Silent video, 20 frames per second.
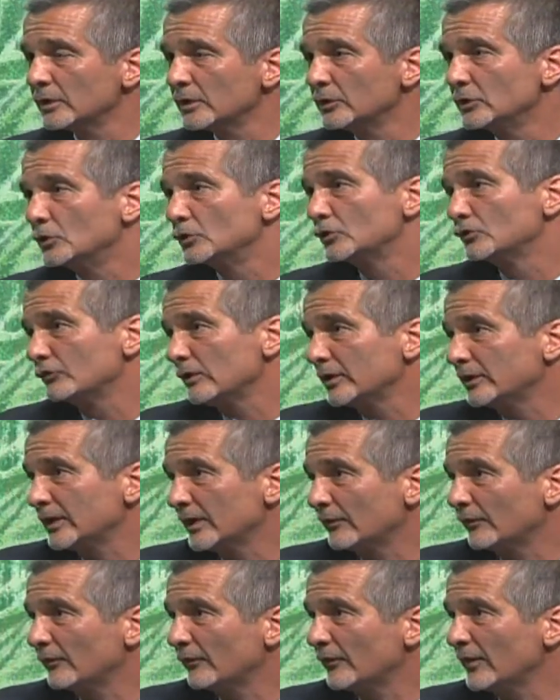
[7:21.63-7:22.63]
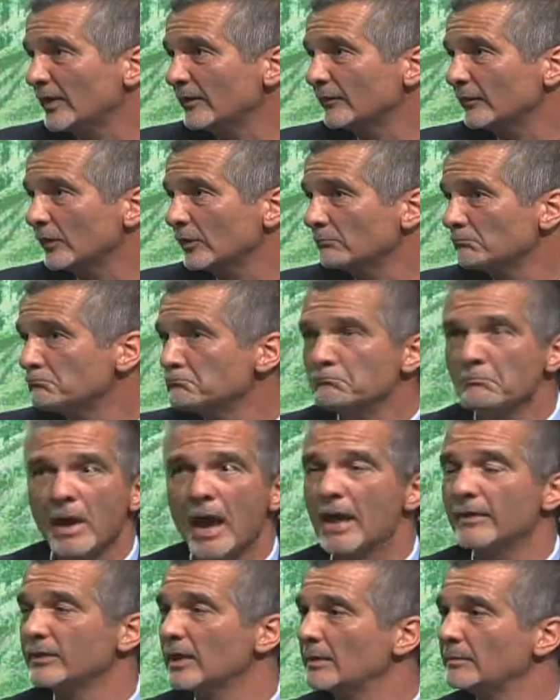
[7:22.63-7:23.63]
You treat their fever
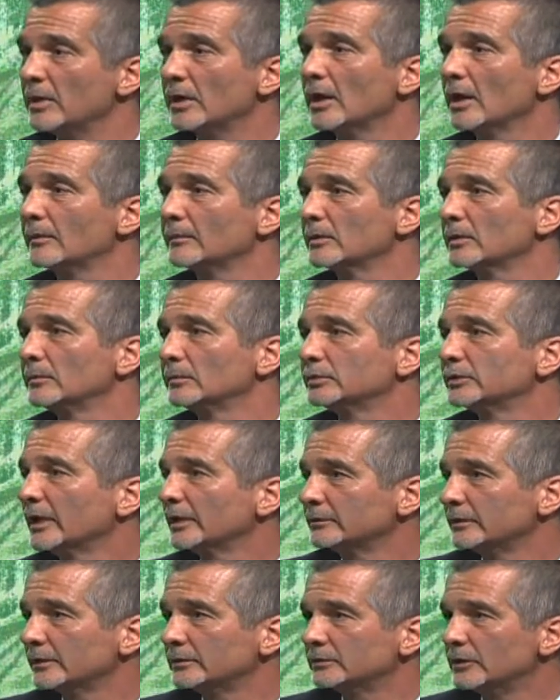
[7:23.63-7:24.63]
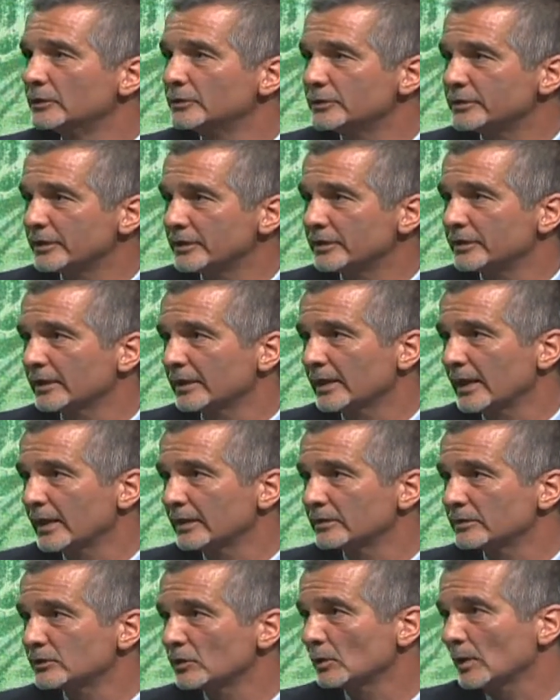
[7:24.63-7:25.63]
and they become completely lucent
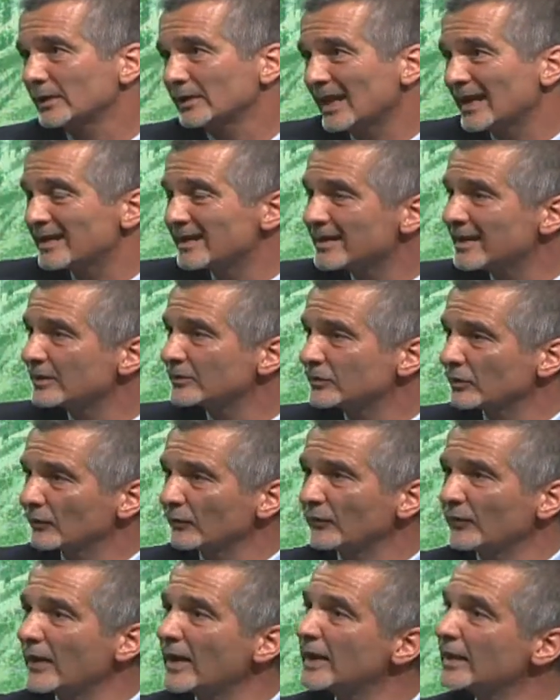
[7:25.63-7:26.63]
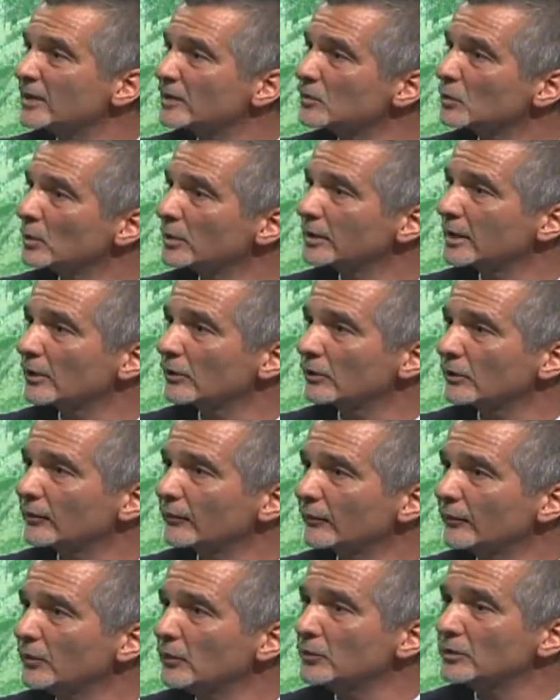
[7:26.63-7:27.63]
again. So at that initial phase when they're
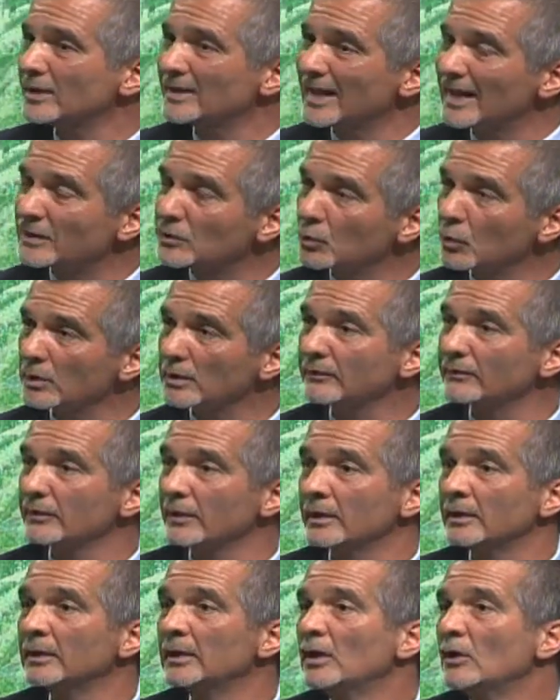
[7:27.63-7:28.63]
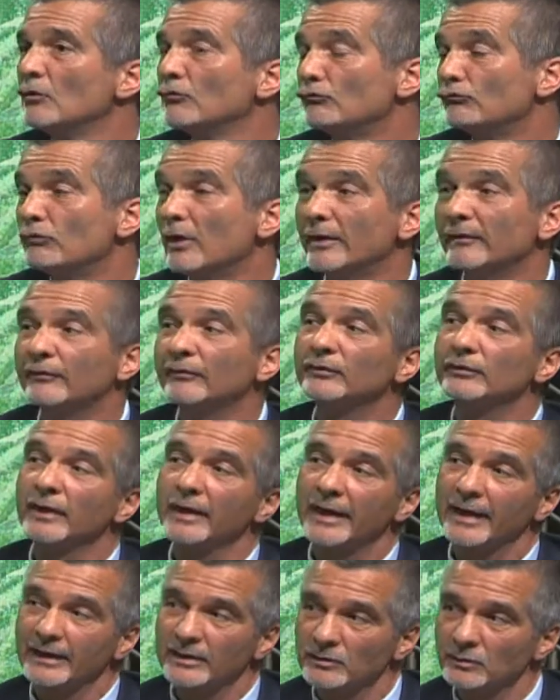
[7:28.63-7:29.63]
confused, and that's one of the red
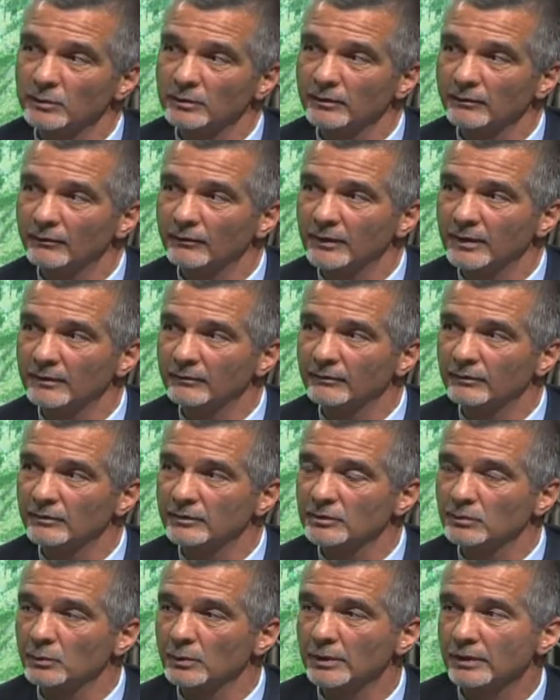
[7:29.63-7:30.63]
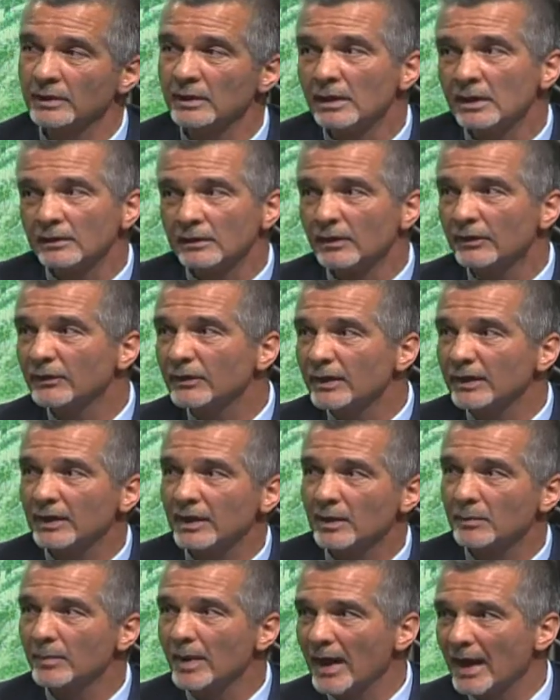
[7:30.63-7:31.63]
flags with a fever is when the
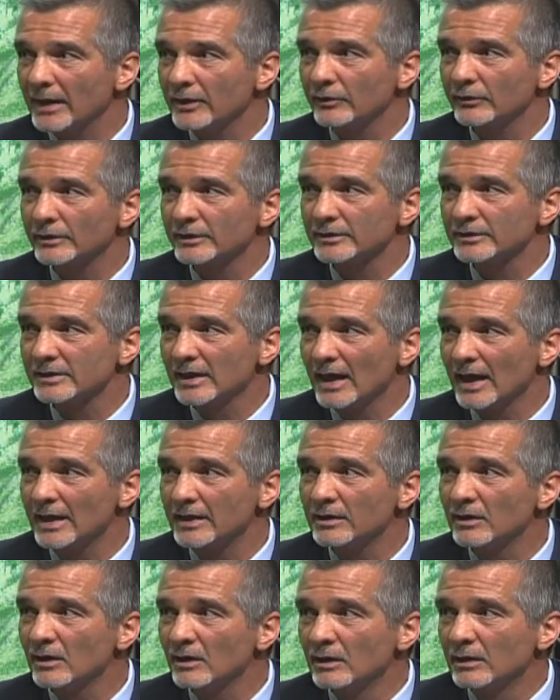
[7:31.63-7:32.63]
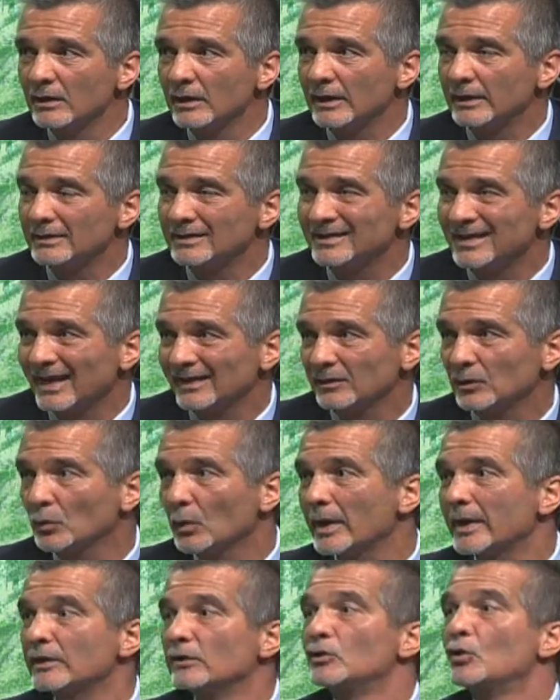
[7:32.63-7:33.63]
thinking pattern is not is not the
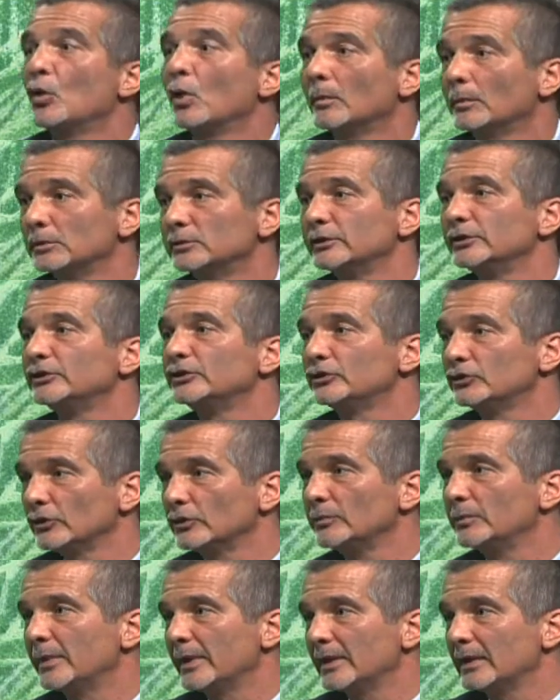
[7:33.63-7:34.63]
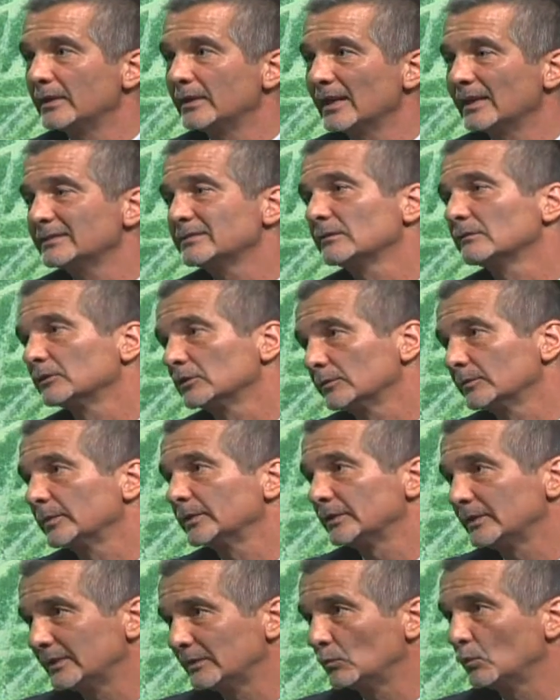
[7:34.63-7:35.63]
way it normally should be. That's a little
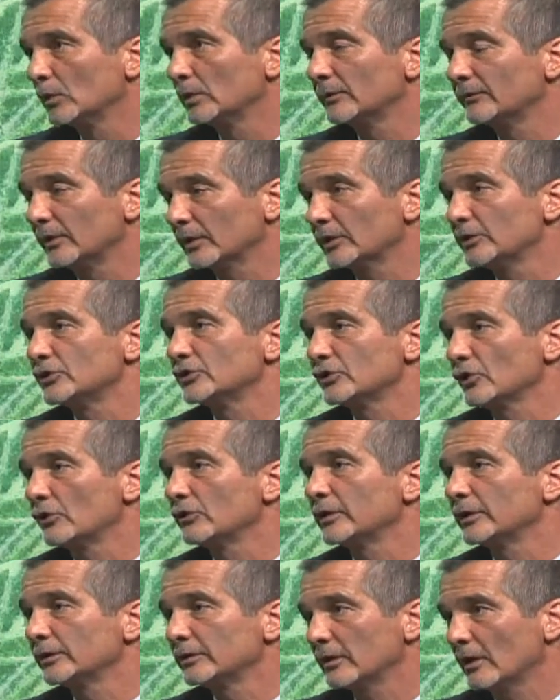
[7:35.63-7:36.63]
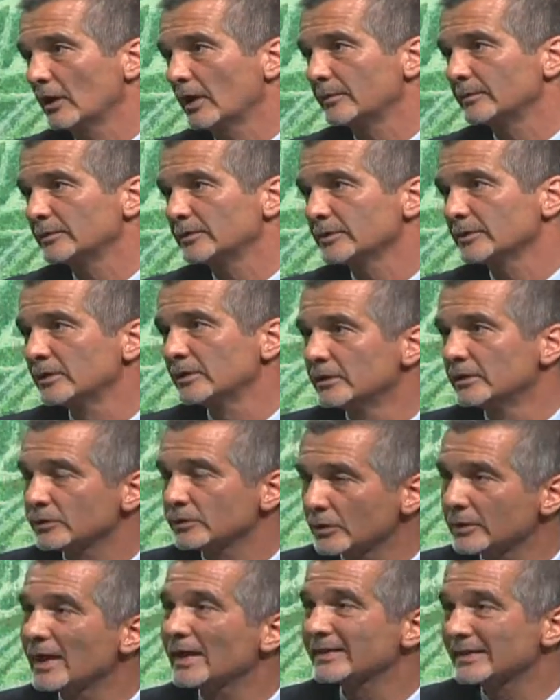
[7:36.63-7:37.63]
bit one of the concerning times. So
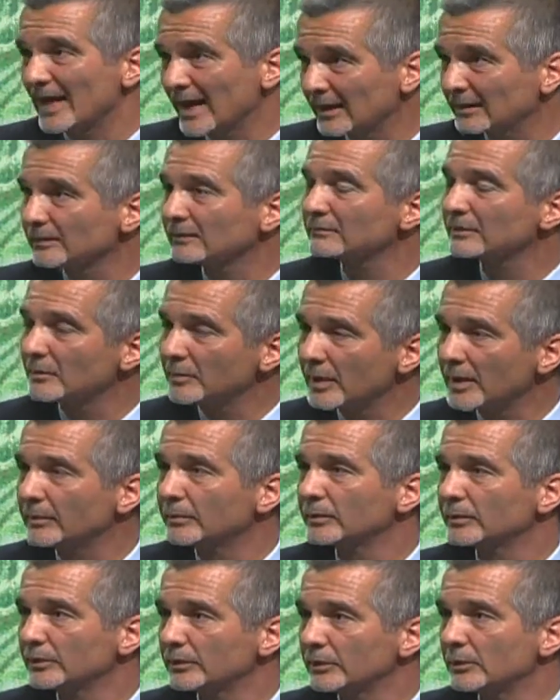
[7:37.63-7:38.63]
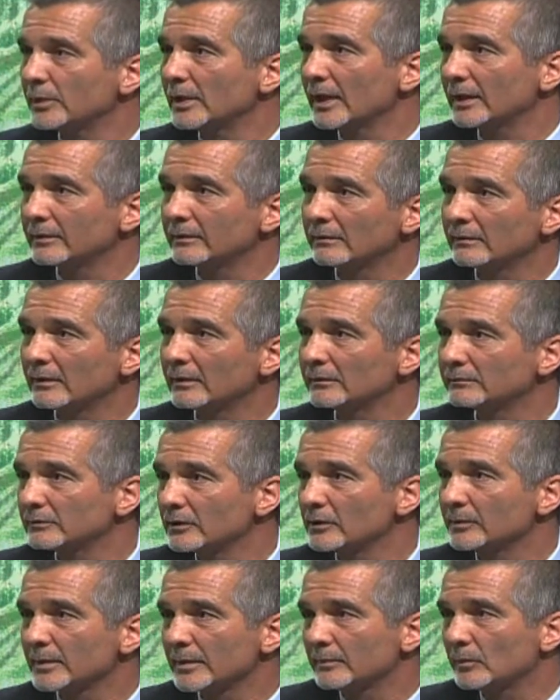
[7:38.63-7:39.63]
yes, elderly people do get a
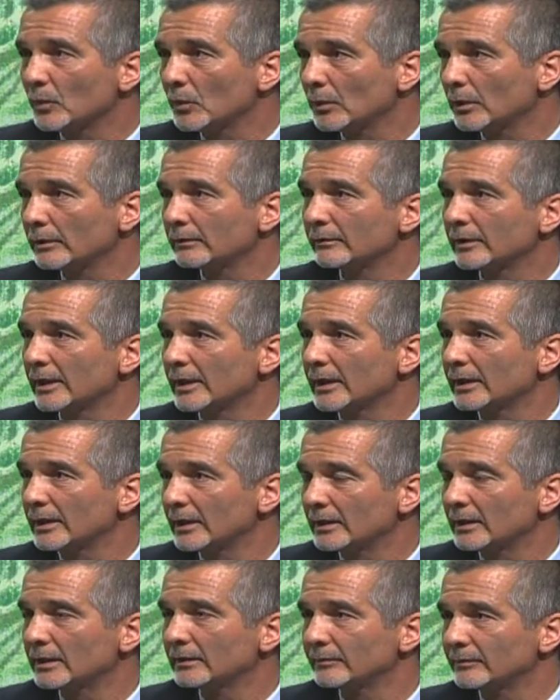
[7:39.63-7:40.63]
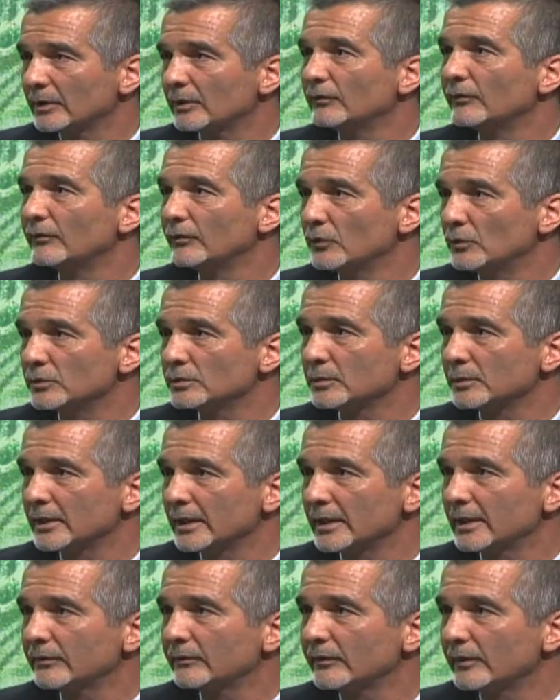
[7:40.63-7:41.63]
little bit more uh, uh, confused when they
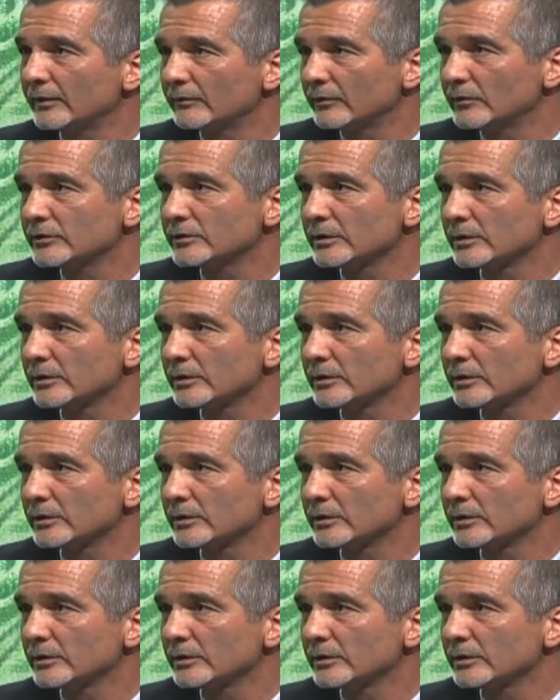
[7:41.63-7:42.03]
get fevers.